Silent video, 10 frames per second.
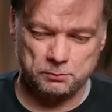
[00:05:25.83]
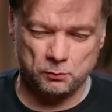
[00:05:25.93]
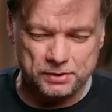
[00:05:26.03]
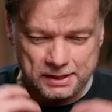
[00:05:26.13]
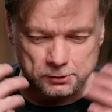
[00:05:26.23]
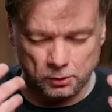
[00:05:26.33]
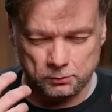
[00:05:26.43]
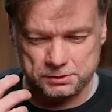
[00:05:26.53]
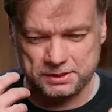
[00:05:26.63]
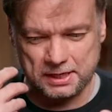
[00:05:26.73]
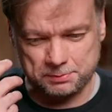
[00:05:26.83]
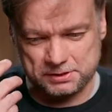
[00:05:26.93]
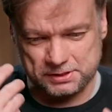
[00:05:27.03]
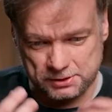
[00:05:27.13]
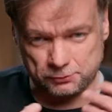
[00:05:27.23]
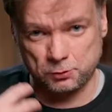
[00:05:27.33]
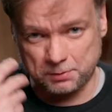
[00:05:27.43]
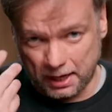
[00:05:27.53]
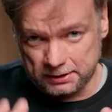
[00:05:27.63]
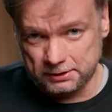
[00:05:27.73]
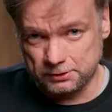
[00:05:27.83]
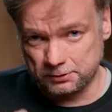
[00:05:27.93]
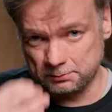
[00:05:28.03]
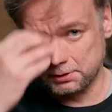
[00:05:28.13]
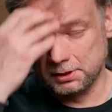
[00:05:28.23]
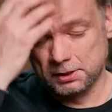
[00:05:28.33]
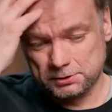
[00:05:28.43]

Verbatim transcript: But we needed to always keep a sense of humanity to him,